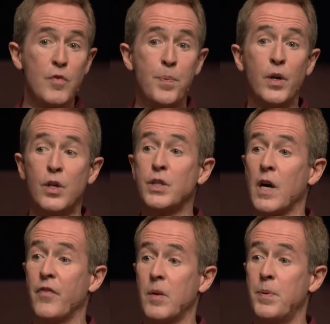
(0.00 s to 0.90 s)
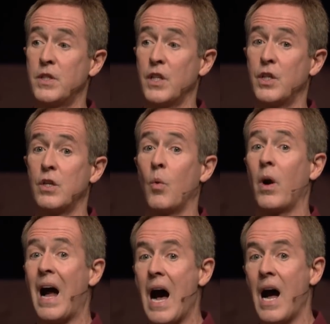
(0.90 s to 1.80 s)
you've put yourself in a position to
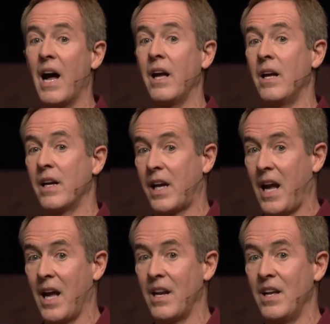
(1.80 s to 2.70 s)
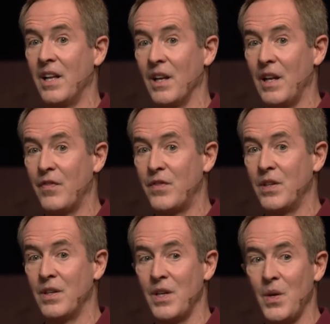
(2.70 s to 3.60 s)
where I can
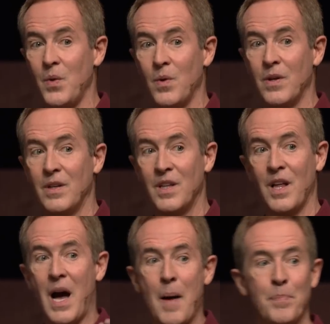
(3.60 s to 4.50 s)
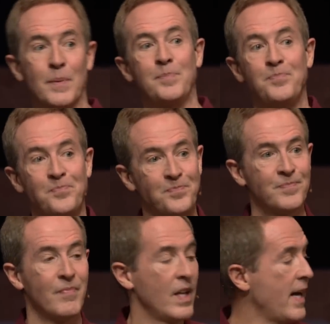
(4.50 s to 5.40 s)
lift you up.
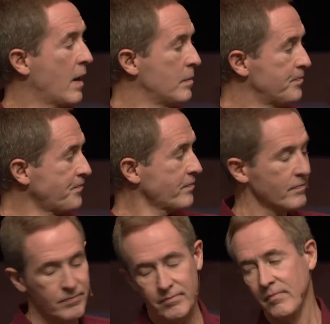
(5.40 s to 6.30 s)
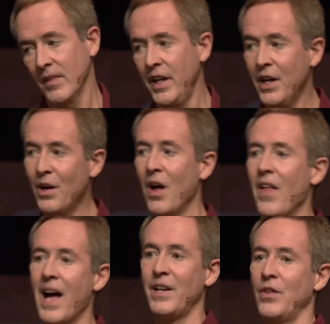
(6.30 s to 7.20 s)
Now, you hear all
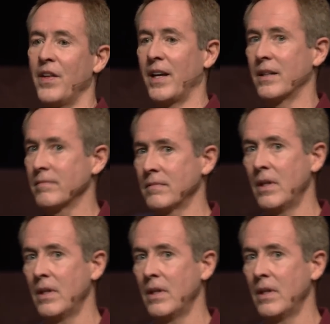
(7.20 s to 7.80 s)
that and you think,